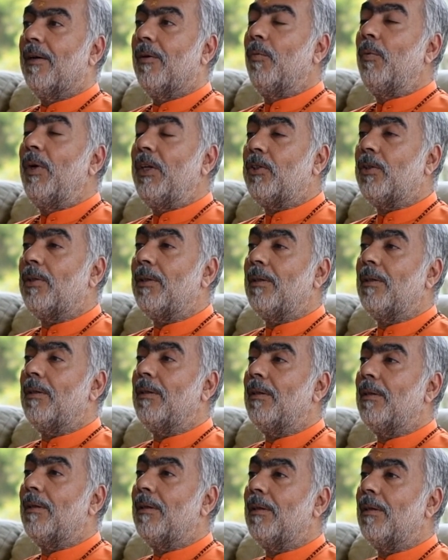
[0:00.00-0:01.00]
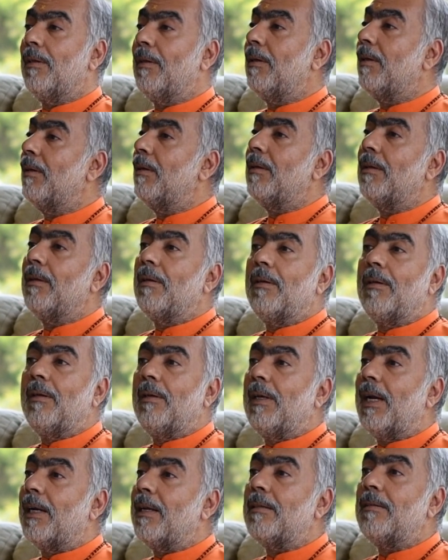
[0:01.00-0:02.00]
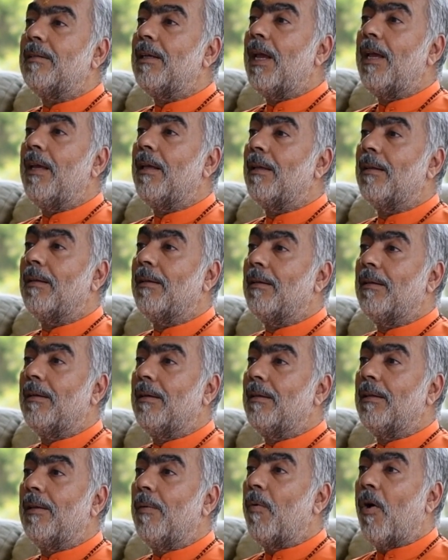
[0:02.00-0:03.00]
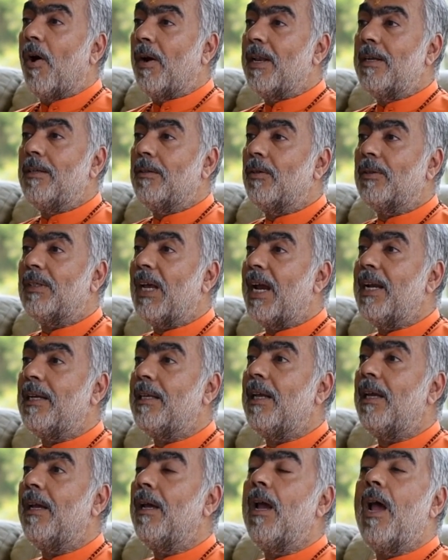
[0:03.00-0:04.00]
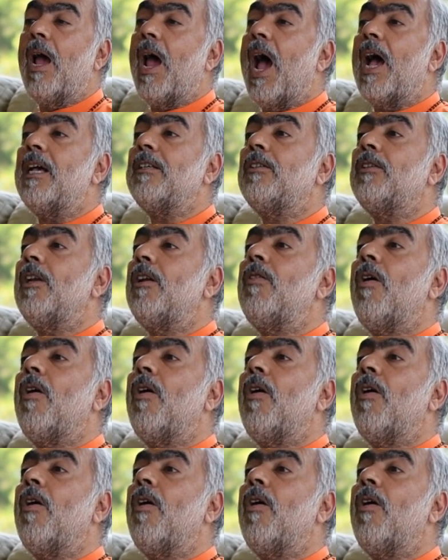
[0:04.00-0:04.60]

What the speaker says: which, let us say, the modern society has still